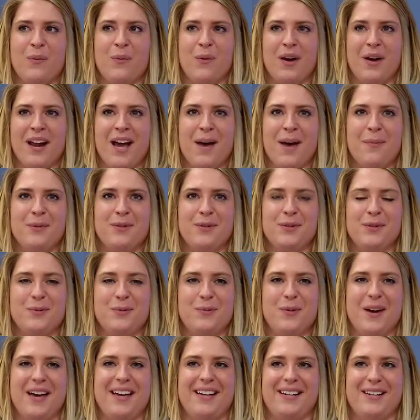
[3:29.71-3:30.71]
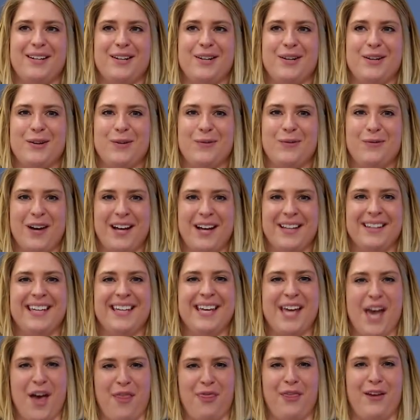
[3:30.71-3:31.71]
What happens when you
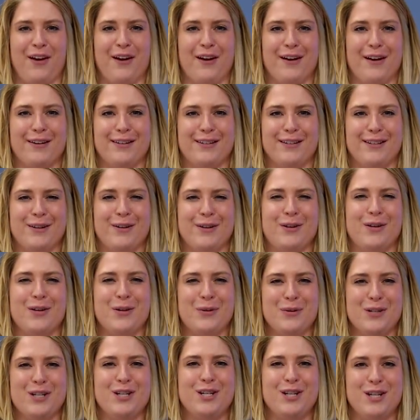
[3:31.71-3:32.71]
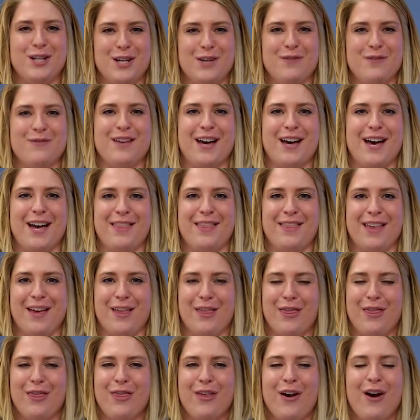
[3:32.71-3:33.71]
finally get there? You achieve
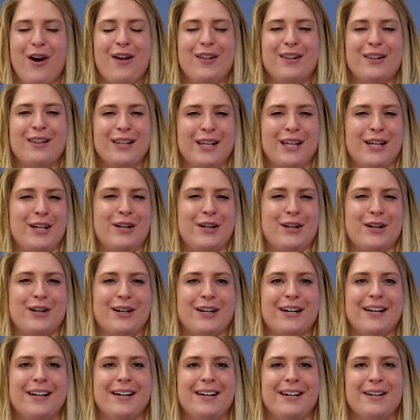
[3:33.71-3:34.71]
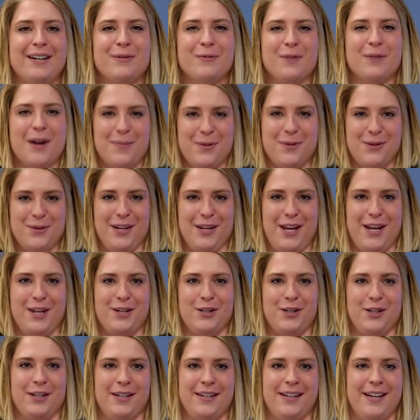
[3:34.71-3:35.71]
that thought leader
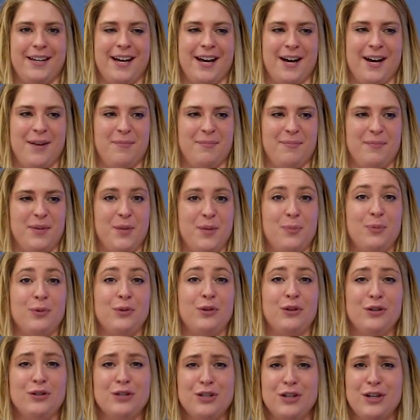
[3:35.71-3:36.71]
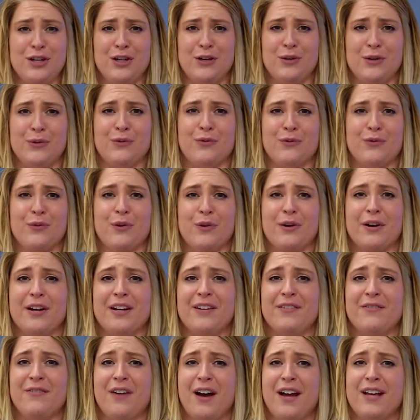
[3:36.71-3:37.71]
reputation. People look to you for
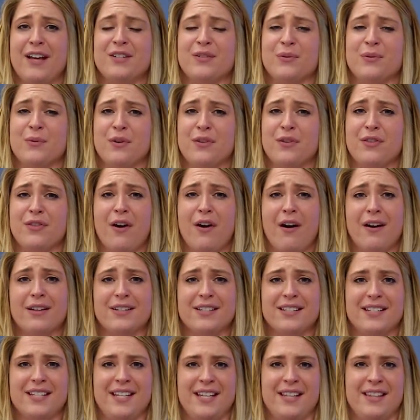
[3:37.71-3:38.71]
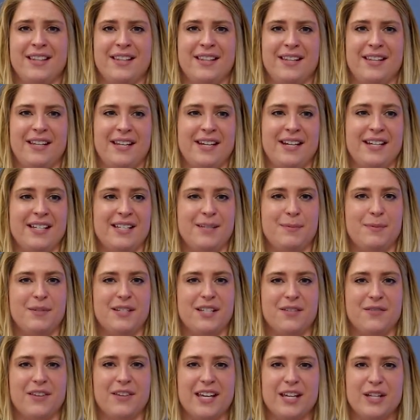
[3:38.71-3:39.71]
advice or thoughts in a
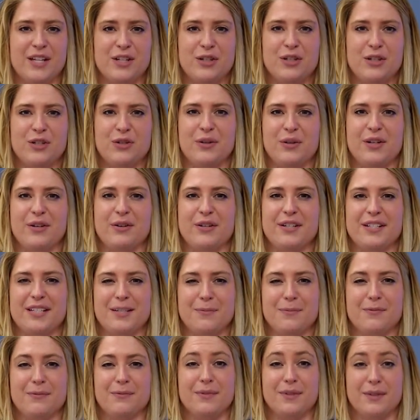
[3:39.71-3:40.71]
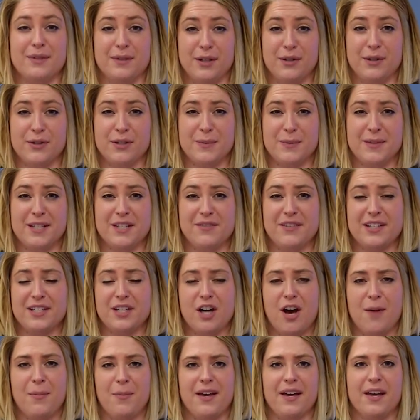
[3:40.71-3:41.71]
specific industry or a specific
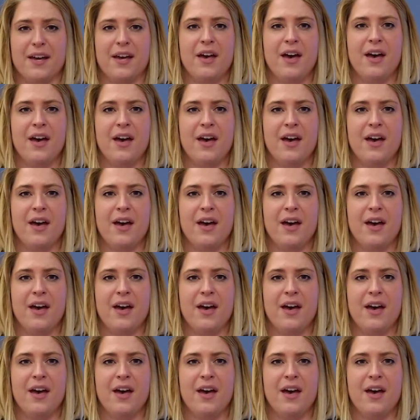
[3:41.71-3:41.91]
topic.